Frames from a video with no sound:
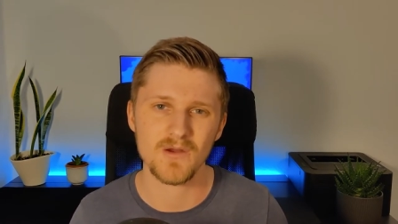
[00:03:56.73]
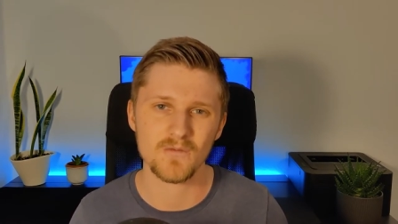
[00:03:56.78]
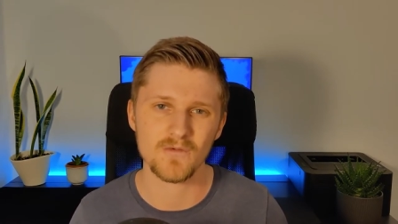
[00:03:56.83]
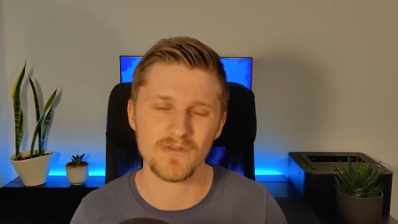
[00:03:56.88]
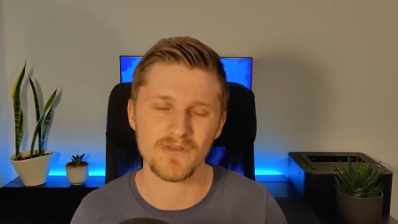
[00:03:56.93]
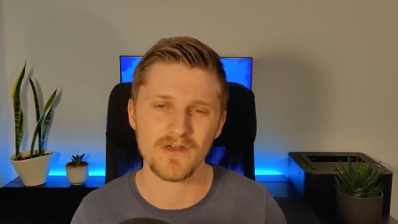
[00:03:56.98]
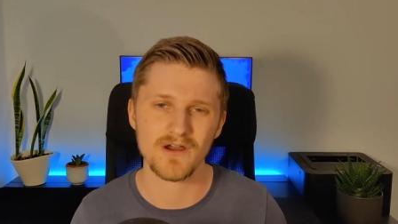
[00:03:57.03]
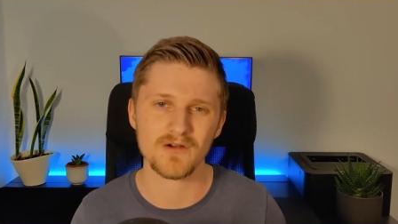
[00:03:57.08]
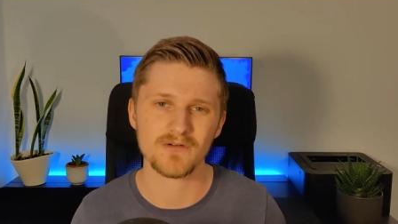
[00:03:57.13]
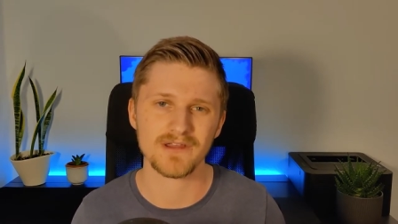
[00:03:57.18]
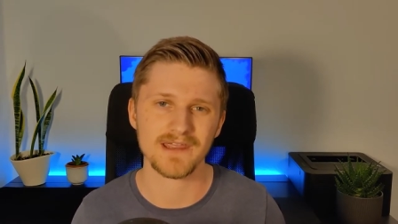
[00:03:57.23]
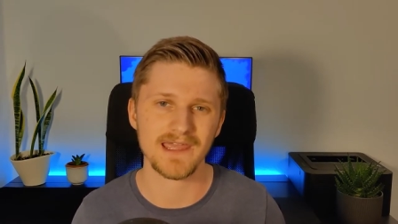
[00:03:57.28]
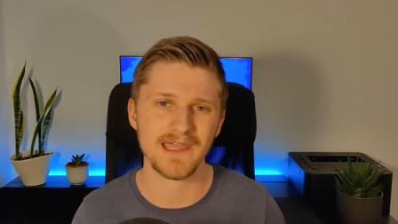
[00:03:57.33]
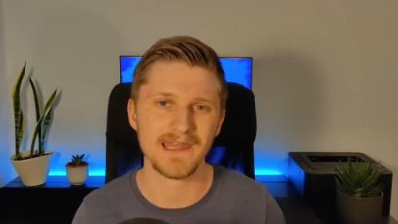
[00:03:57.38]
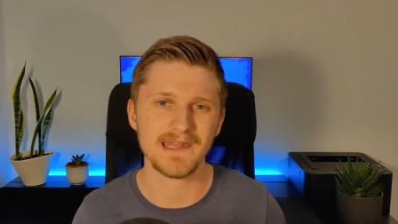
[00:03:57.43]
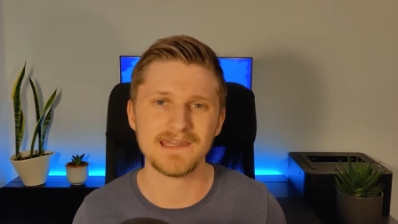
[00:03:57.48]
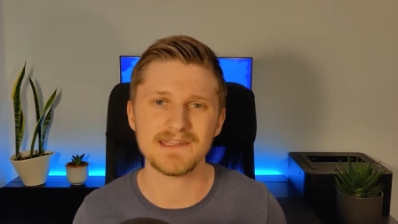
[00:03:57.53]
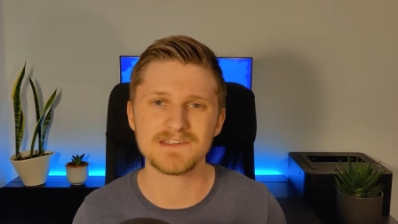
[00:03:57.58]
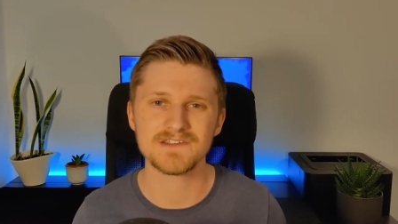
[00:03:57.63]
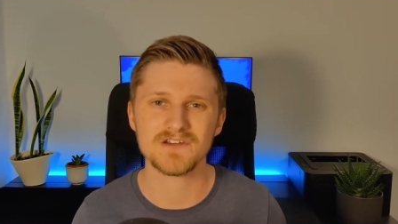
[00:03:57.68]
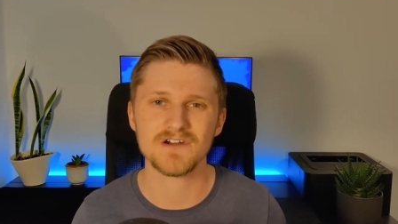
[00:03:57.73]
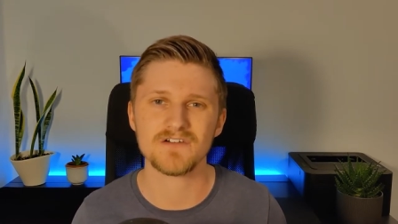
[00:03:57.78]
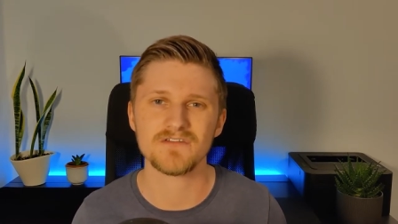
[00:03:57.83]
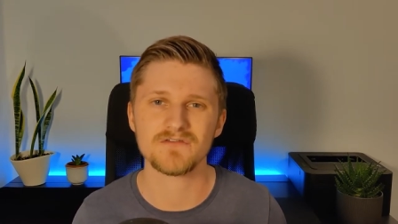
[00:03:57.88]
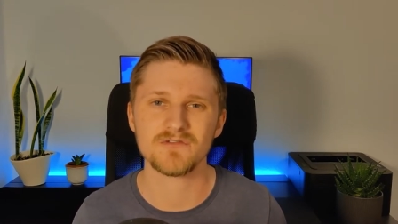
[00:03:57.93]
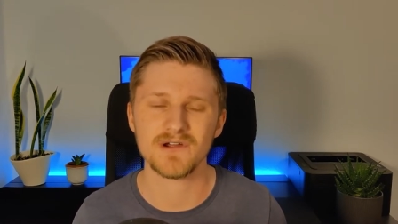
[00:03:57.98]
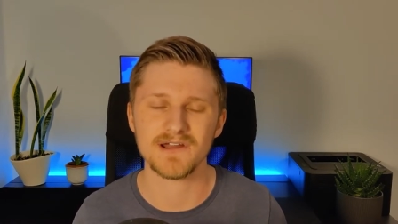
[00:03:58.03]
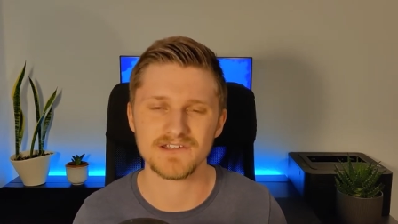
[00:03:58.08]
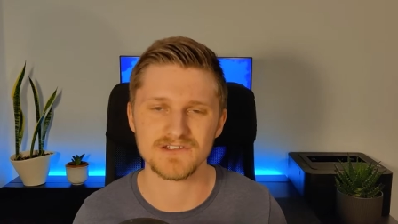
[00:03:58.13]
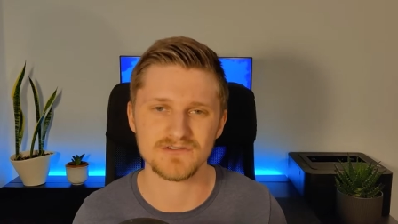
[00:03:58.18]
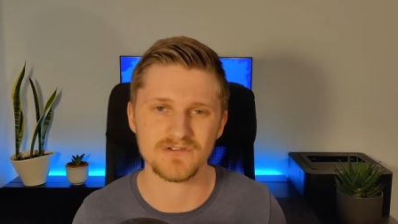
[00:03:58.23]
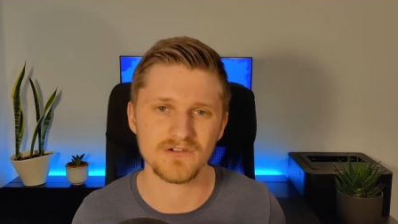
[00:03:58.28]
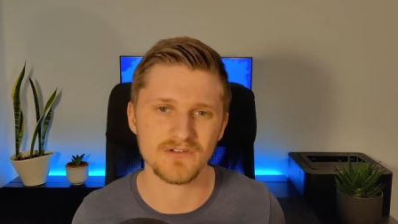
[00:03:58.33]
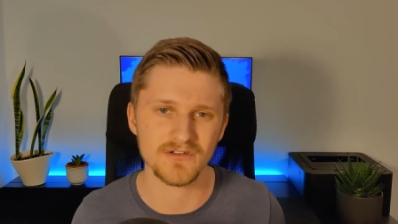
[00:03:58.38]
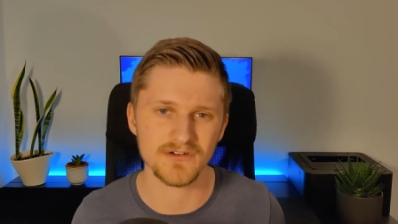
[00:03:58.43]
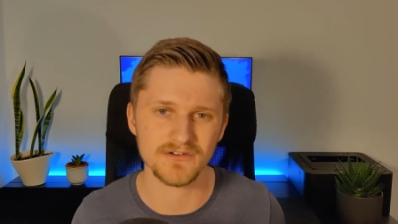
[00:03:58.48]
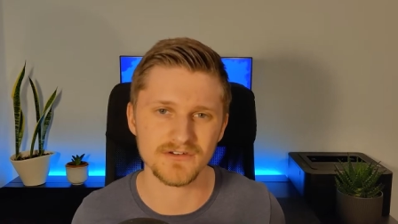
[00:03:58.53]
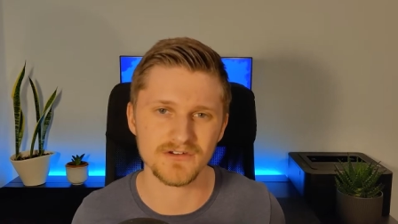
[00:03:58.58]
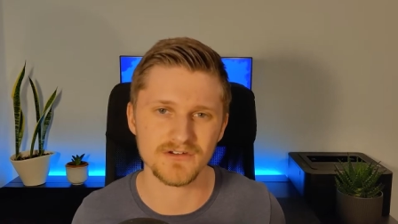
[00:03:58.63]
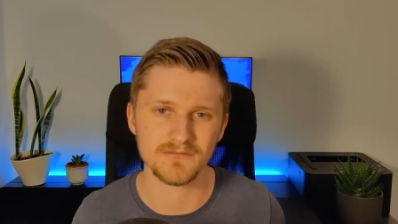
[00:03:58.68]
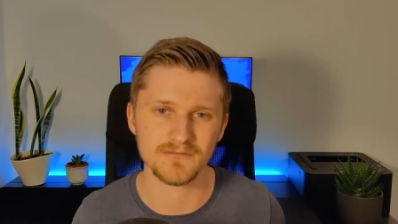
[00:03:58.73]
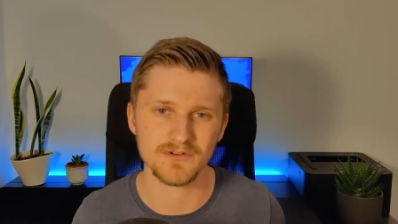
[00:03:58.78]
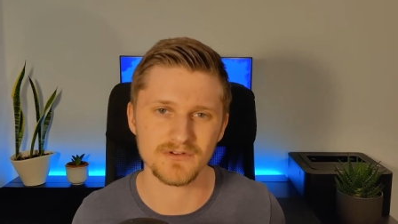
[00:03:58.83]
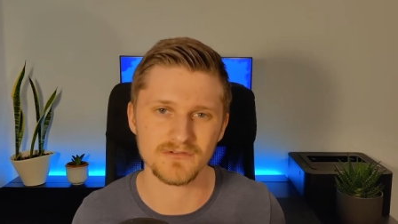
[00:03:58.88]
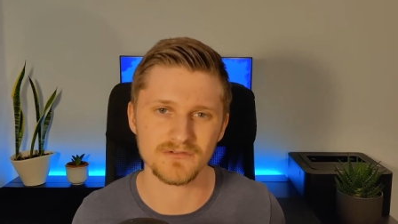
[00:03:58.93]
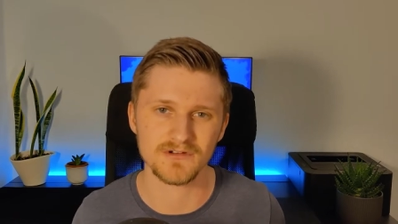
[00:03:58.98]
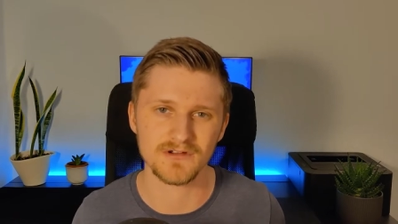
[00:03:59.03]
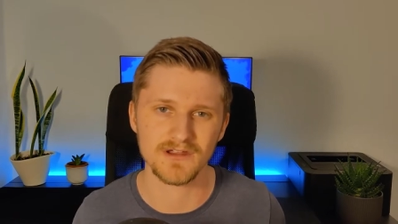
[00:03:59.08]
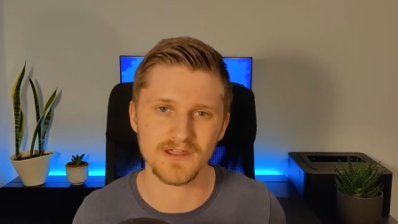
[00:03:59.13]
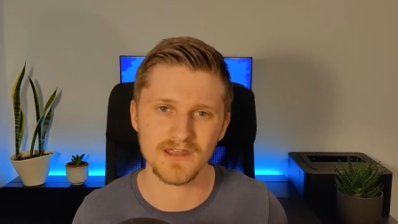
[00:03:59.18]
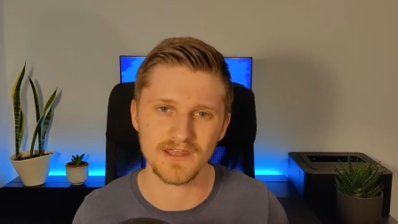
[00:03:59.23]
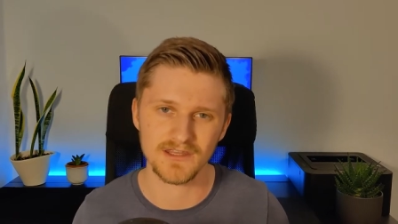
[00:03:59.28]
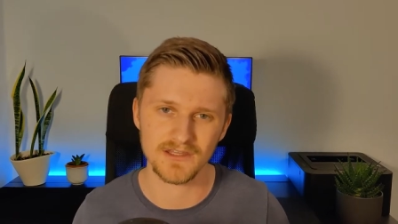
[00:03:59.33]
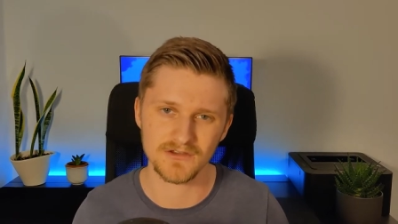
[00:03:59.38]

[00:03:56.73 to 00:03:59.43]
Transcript: without any software installed on your computer.